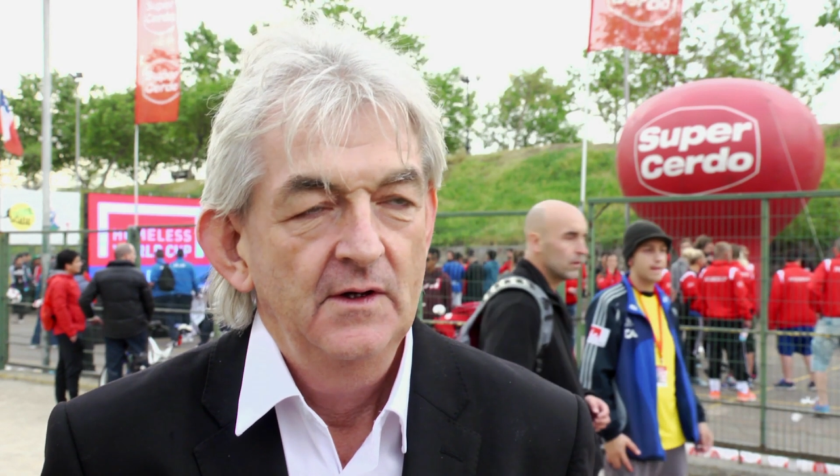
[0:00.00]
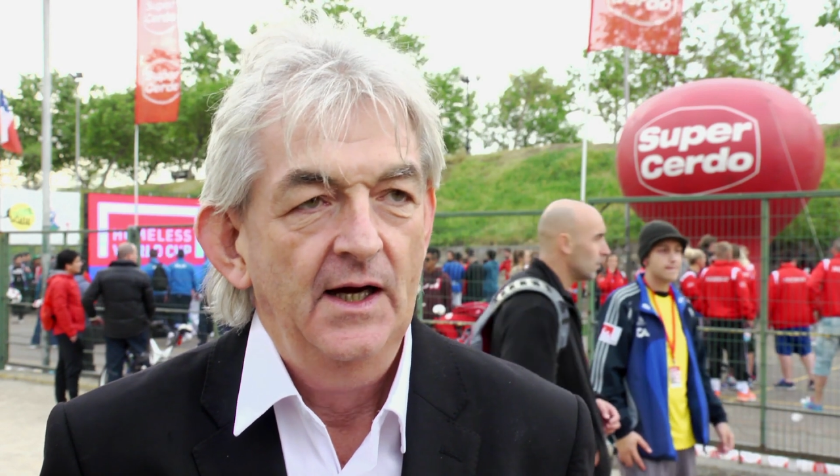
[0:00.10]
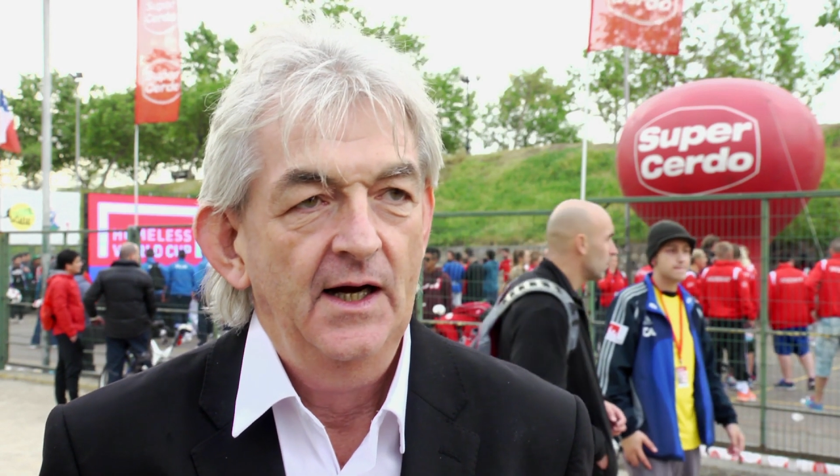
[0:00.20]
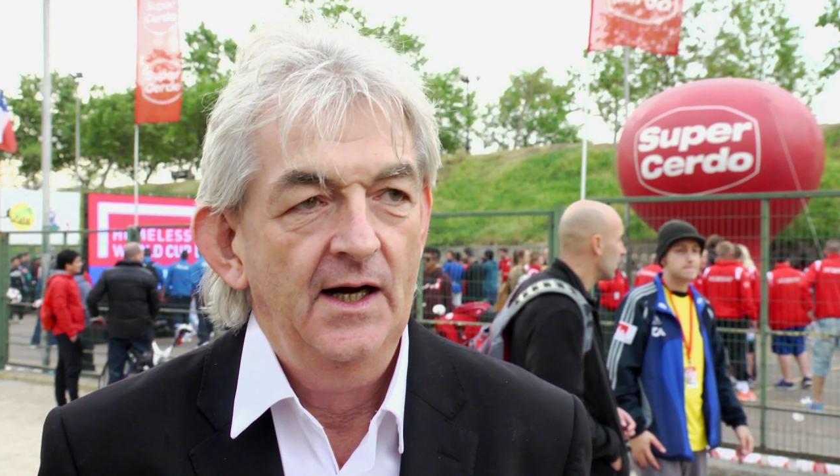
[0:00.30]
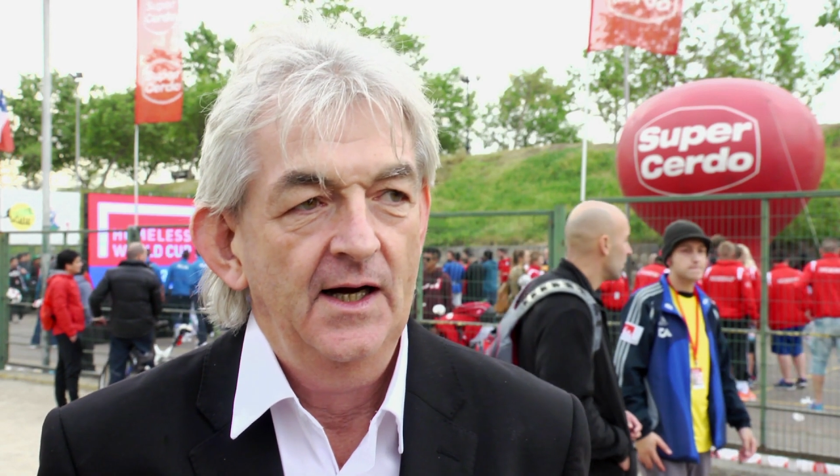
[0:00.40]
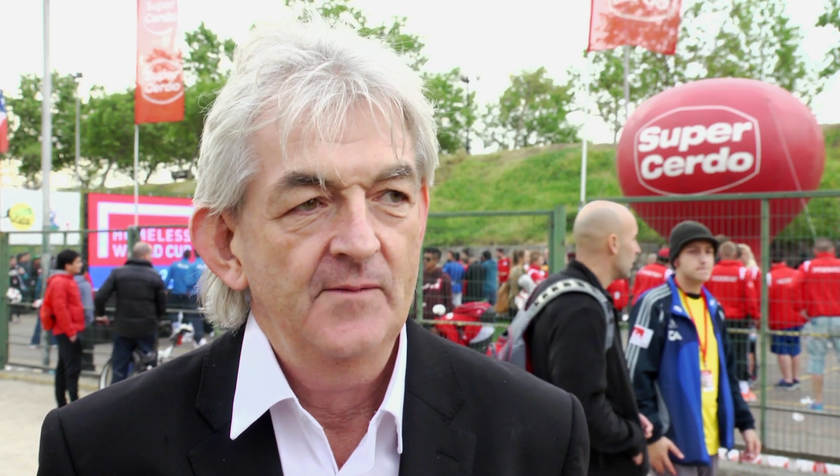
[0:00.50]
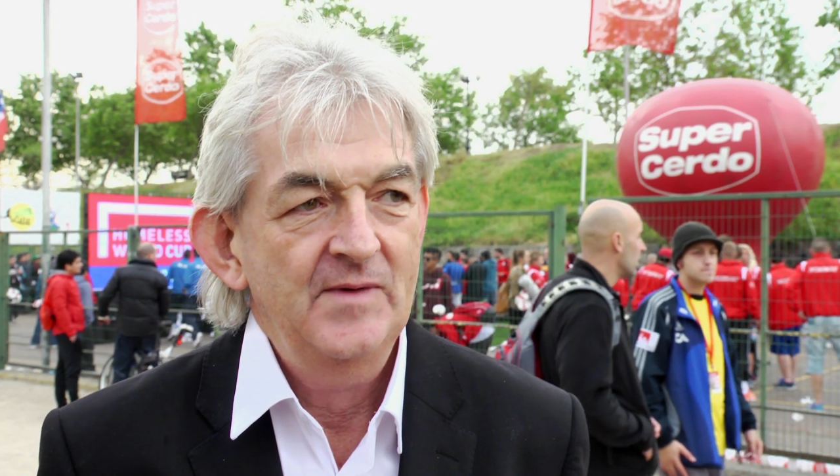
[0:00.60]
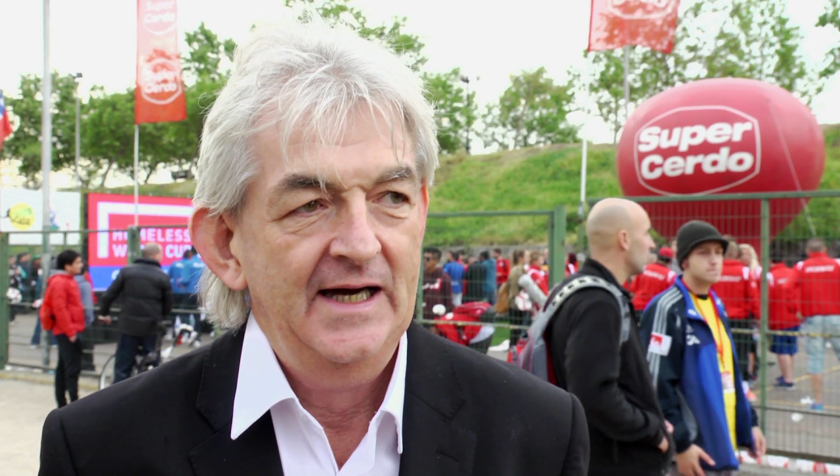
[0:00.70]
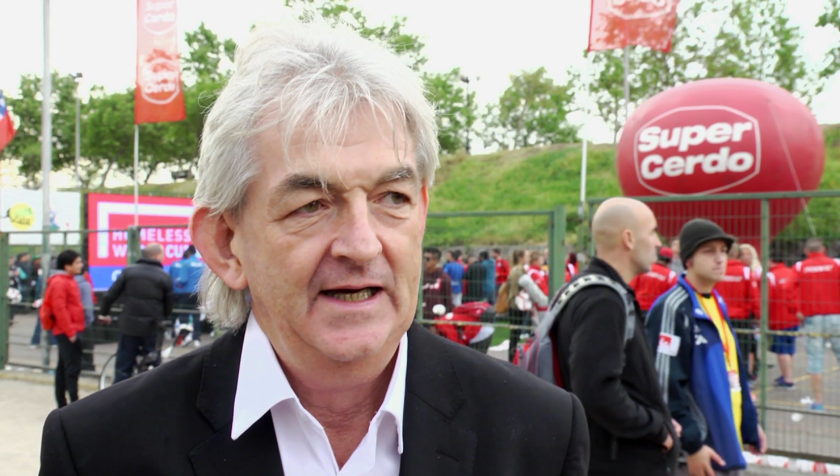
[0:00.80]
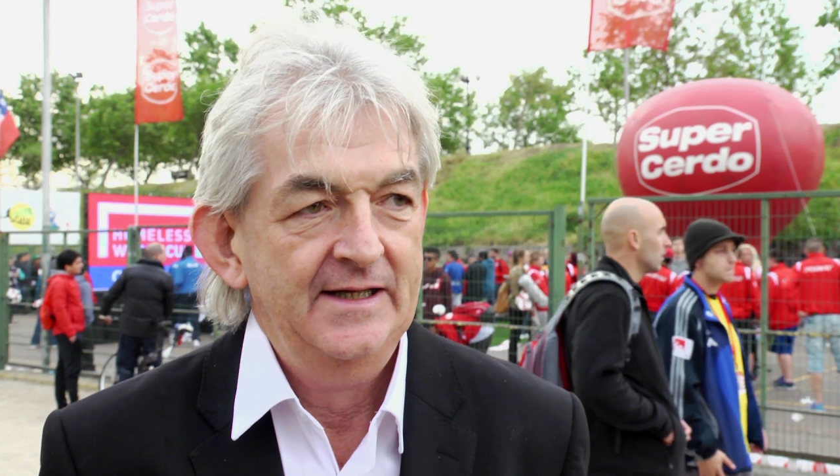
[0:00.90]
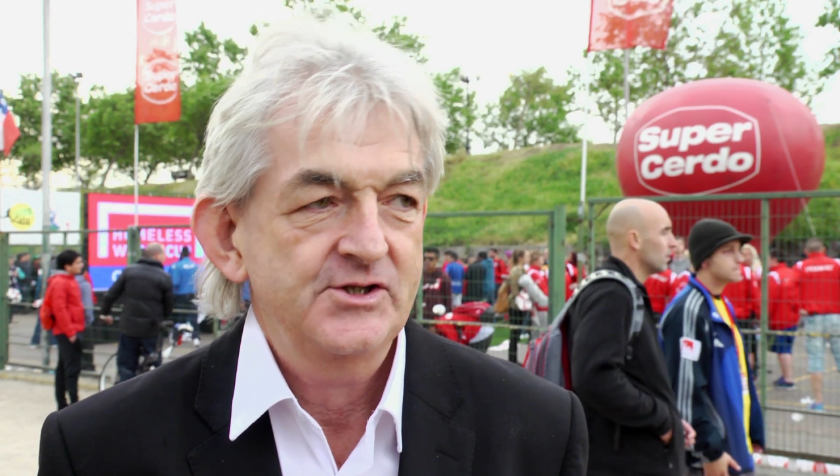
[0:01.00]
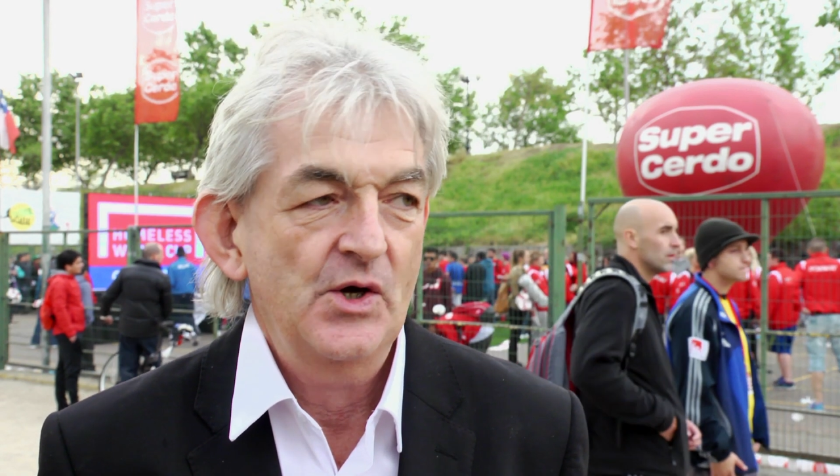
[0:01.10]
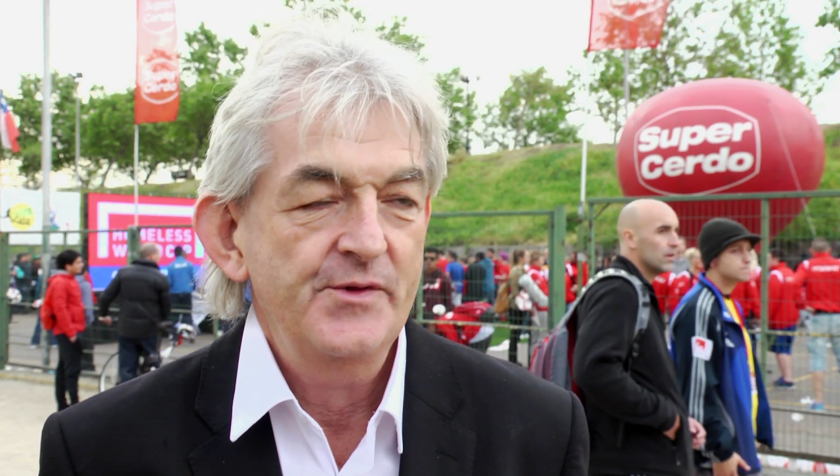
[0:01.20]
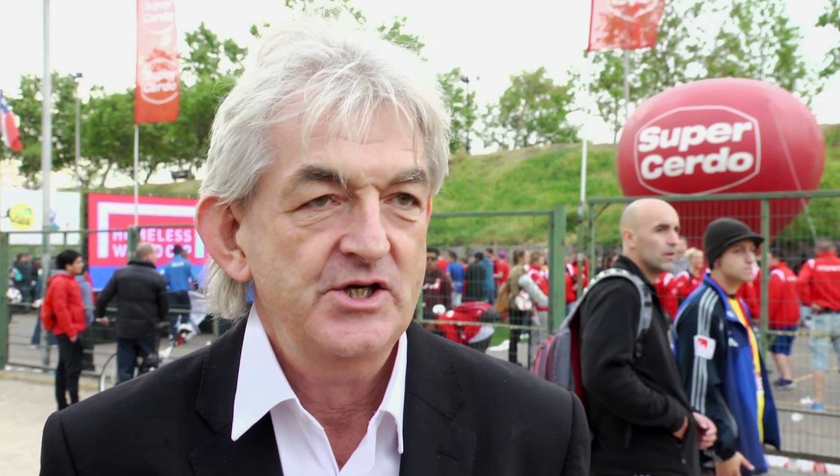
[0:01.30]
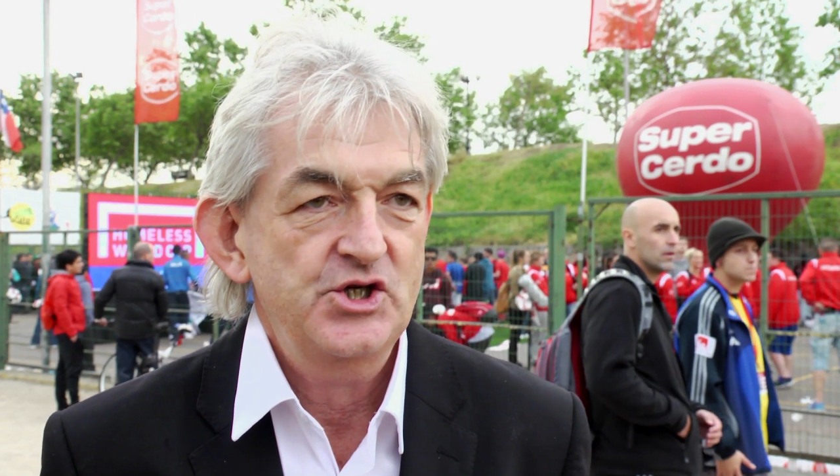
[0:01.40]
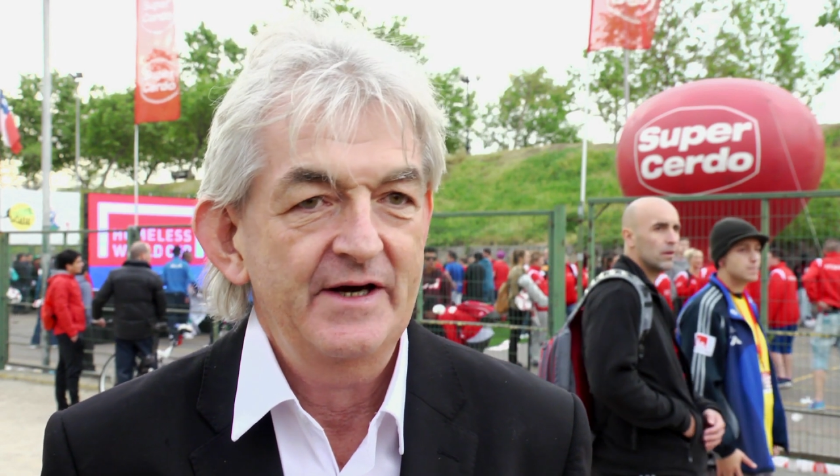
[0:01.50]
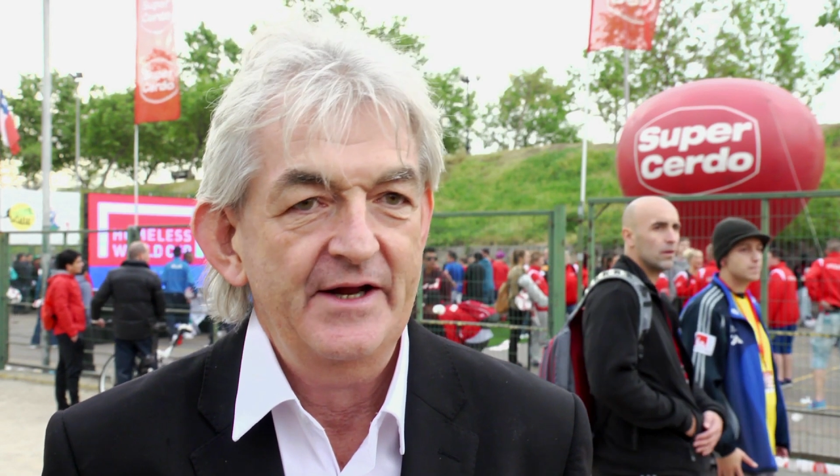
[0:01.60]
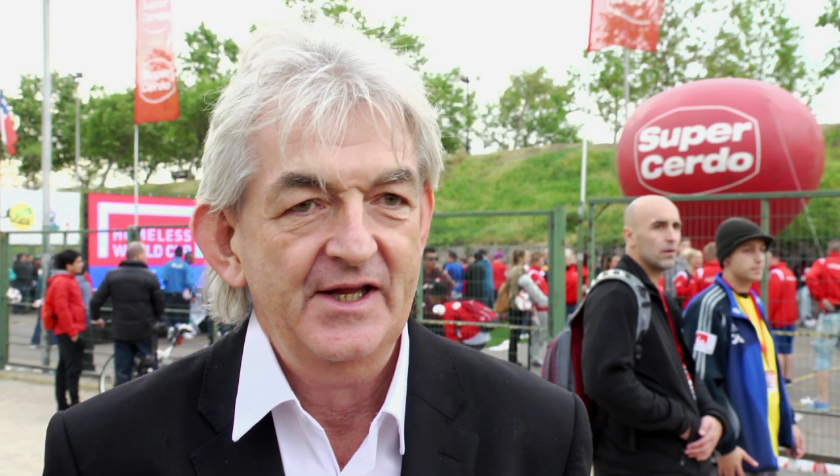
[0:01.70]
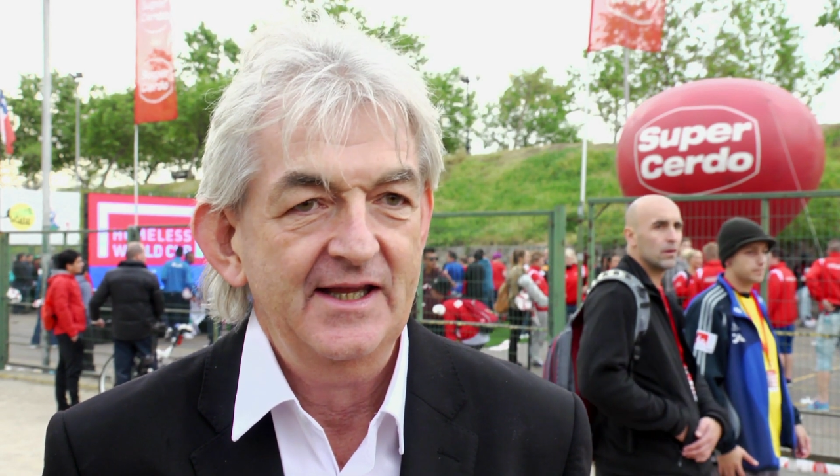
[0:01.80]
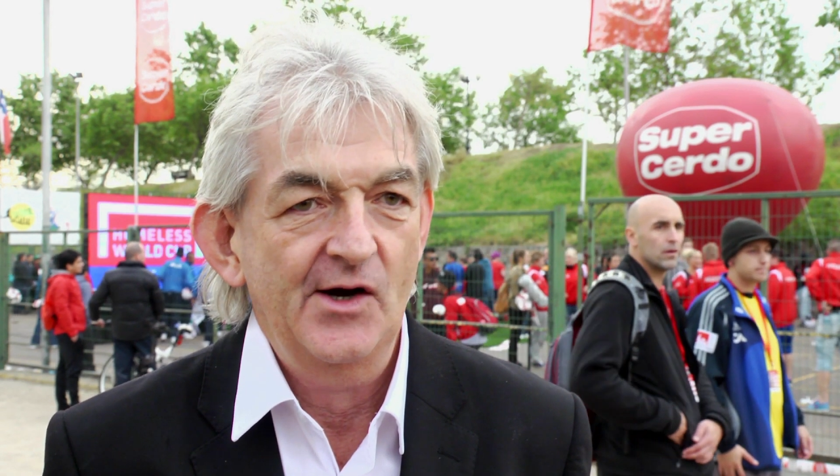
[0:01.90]
Um, and so this year, I
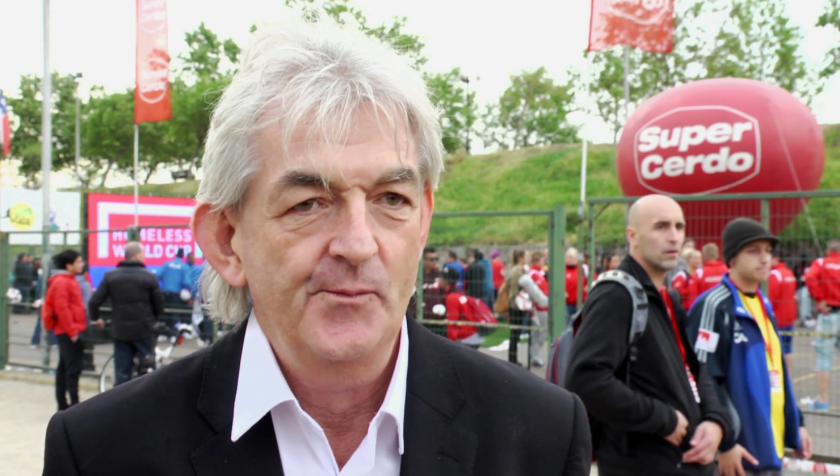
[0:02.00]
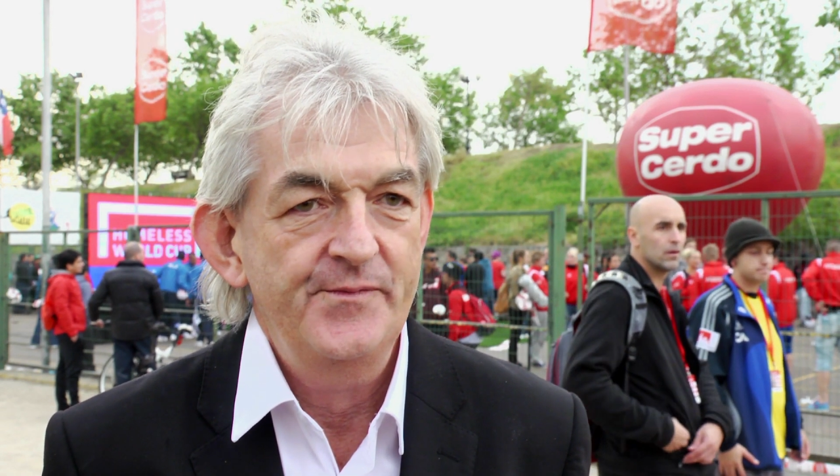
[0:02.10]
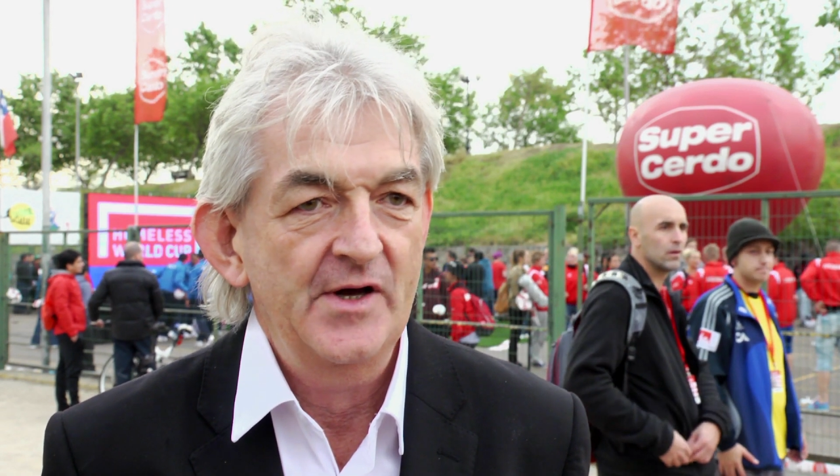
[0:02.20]
think they'll,